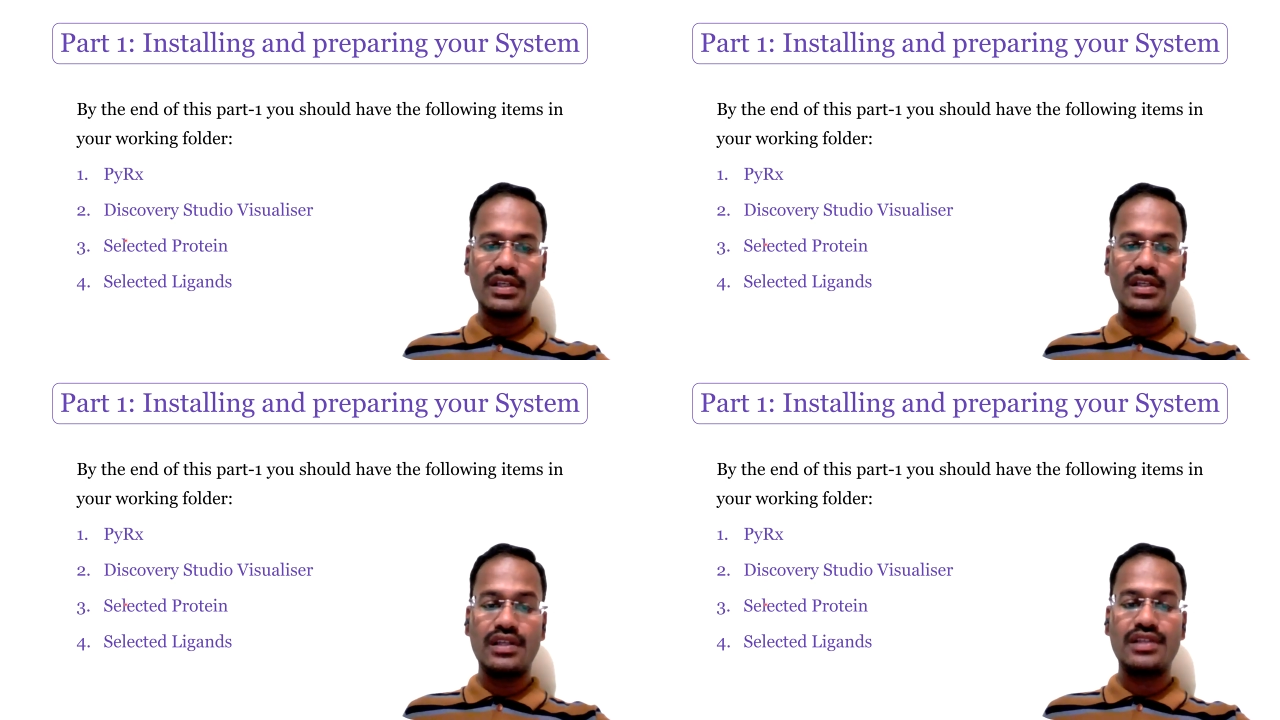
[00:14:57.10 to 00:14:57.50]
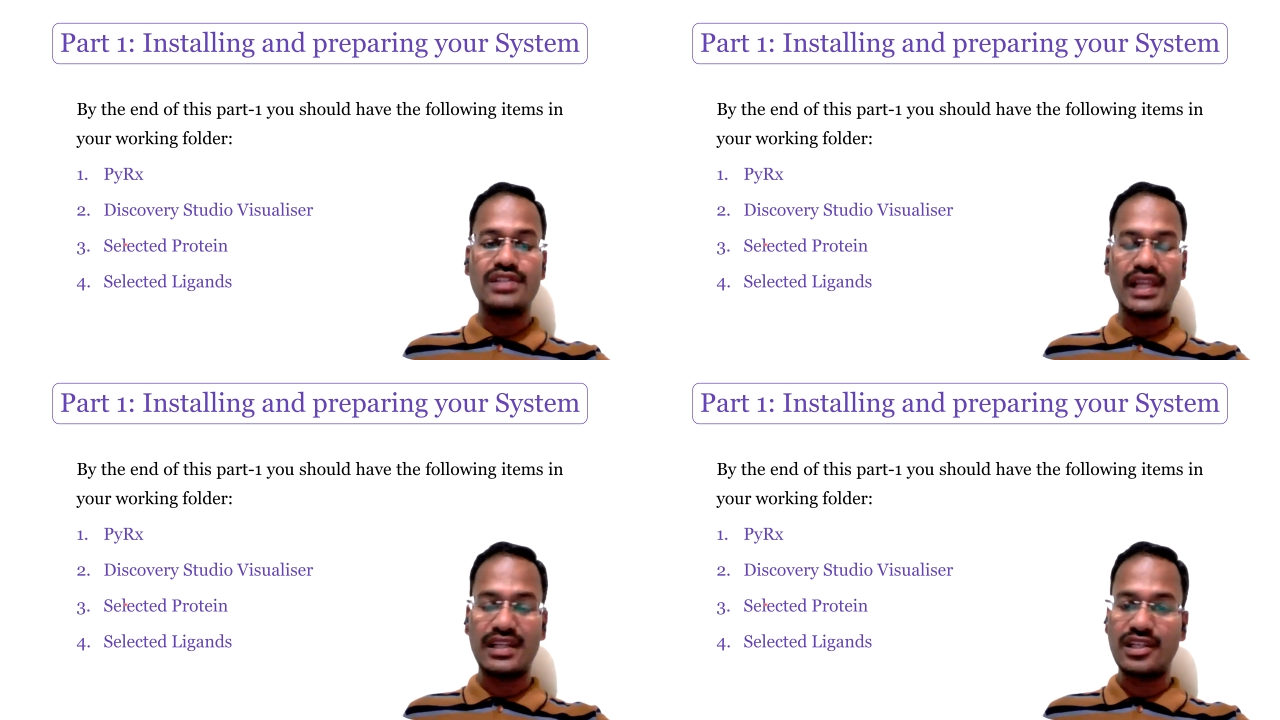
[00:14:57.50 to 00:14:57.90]

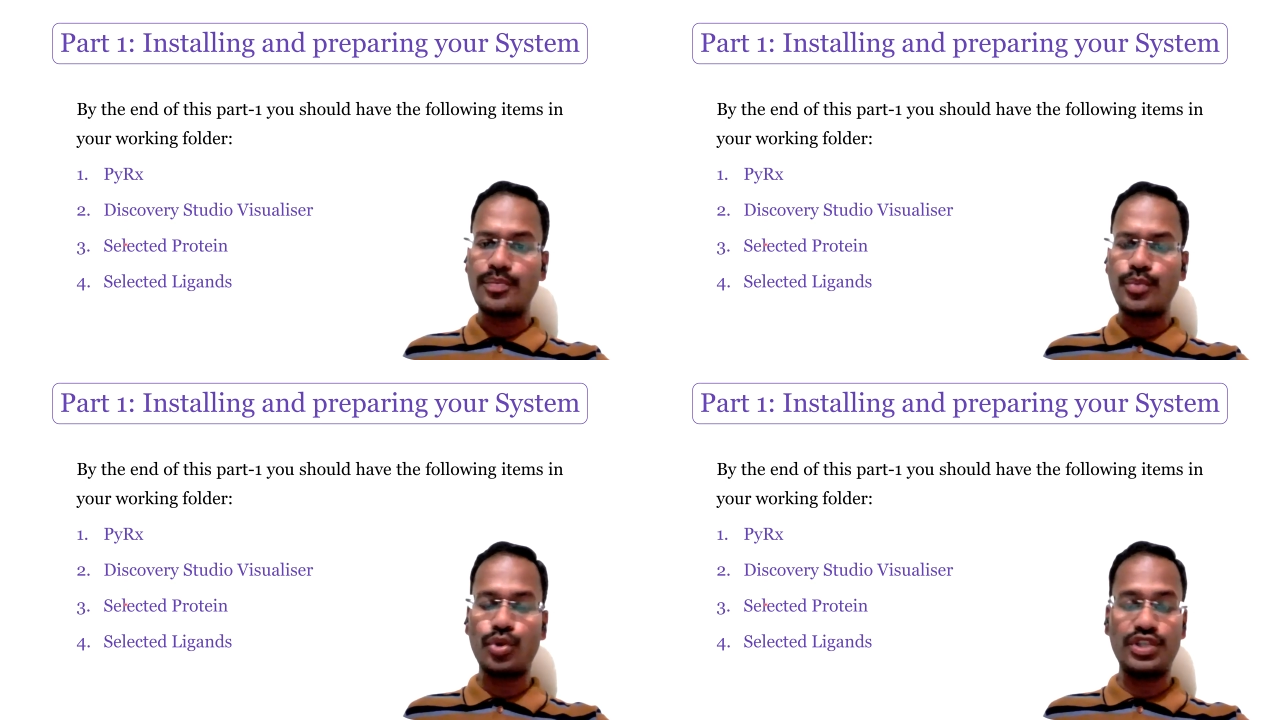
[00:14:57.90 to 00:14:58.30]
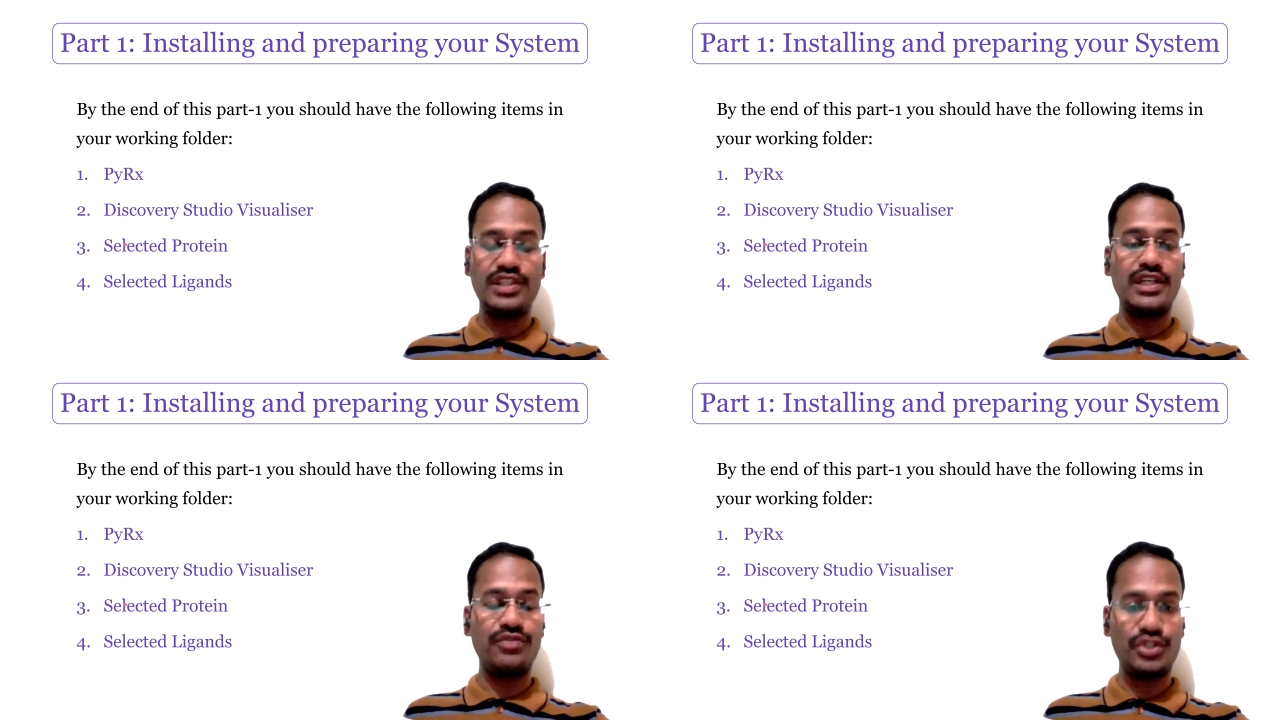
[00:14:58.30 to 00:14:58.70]
selected protein
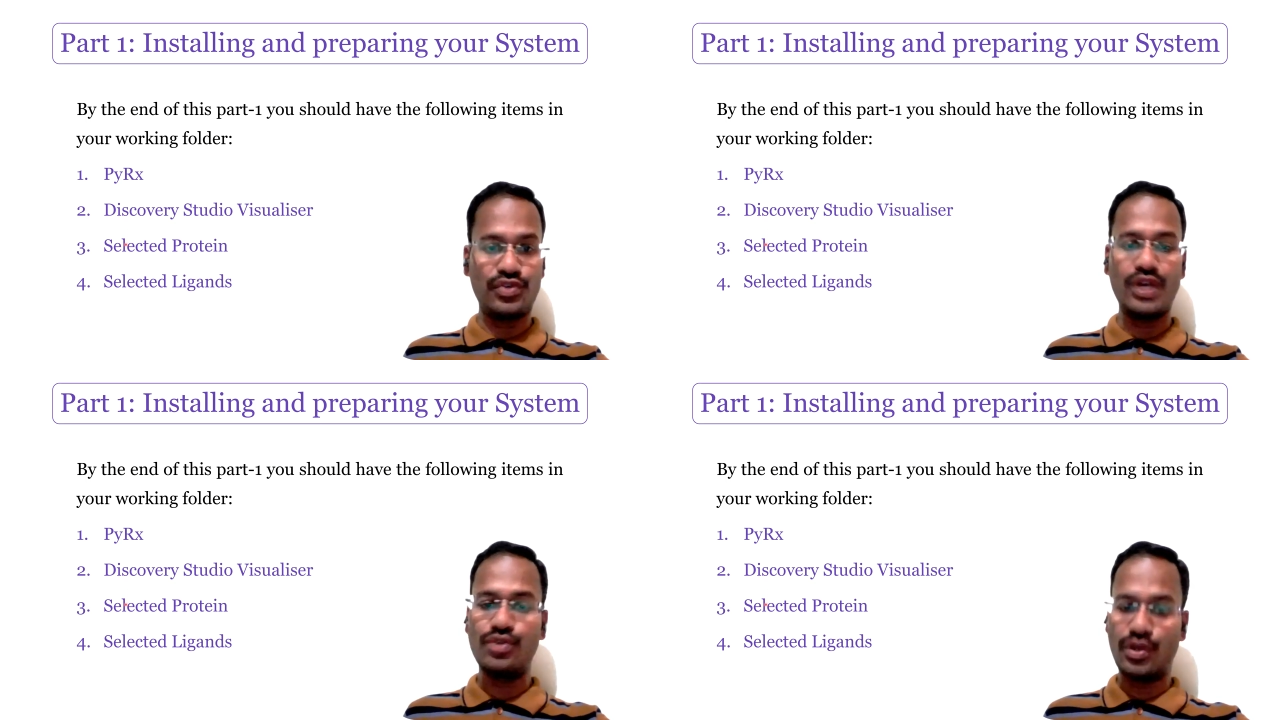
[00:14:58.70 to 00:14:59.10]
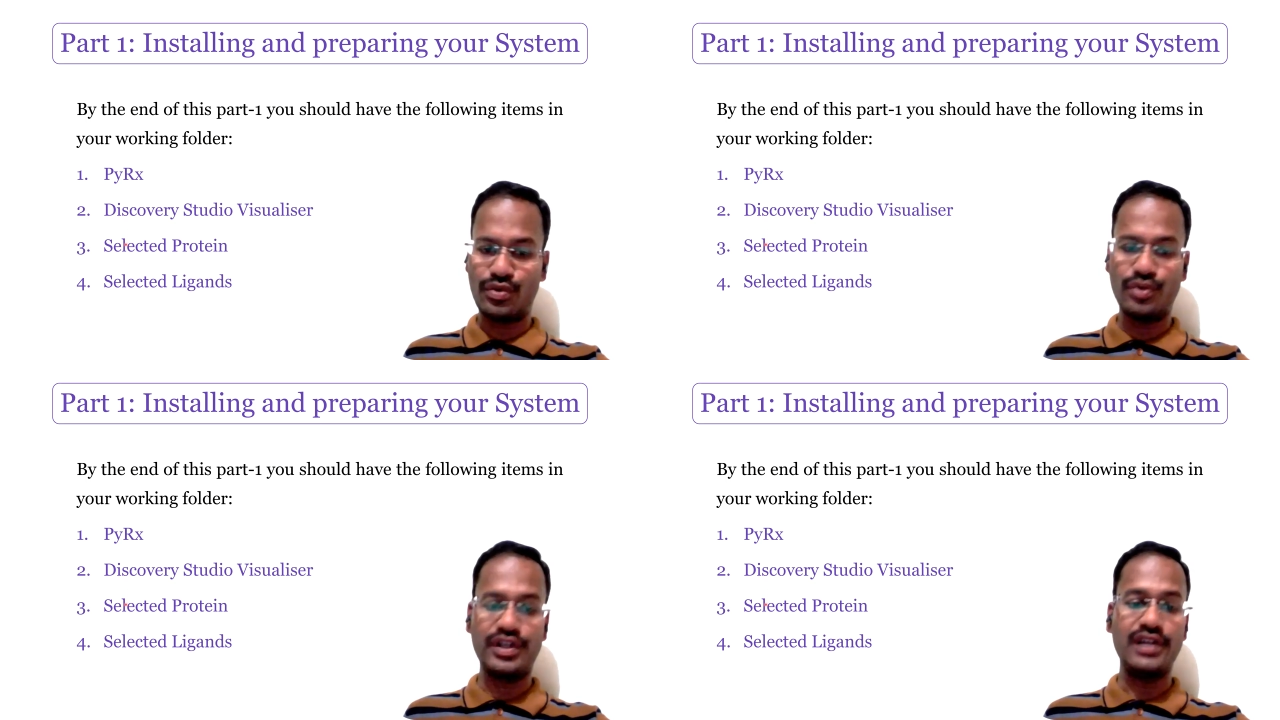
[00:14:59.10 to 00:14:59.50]
and which we have
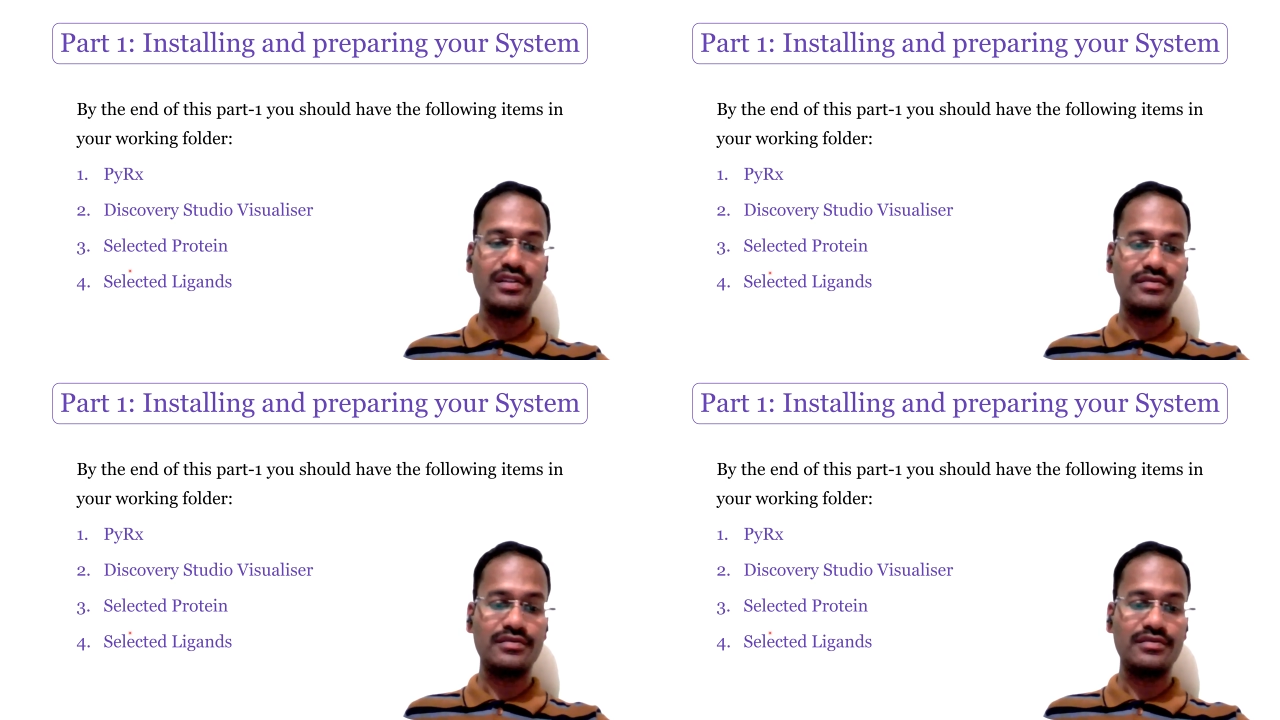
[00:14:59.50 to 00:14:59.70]
downloaded,